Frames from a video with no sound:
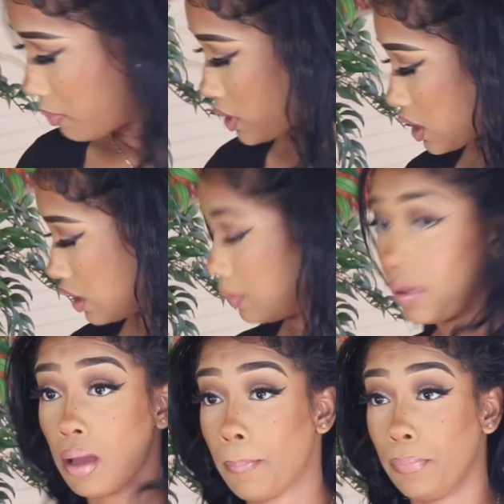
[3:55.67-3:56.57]
just
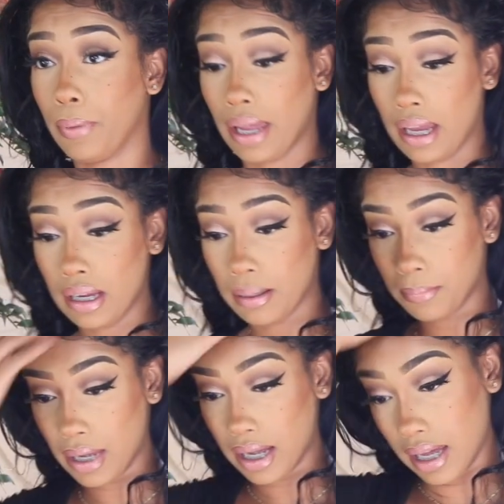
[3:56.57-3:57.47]
gonna braid
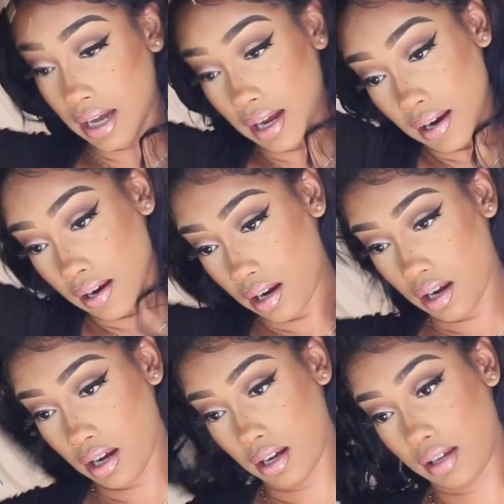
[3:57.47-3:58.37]
my hair.
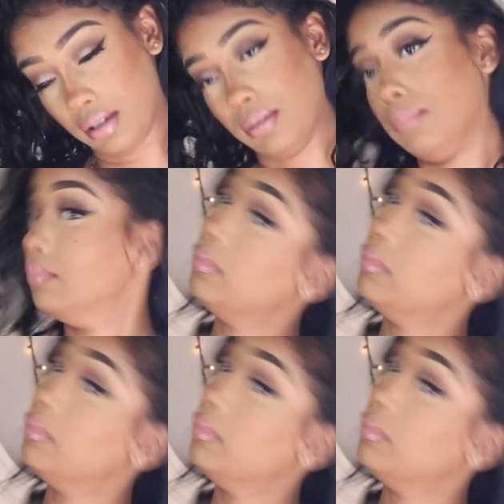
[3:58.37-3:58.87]
I'm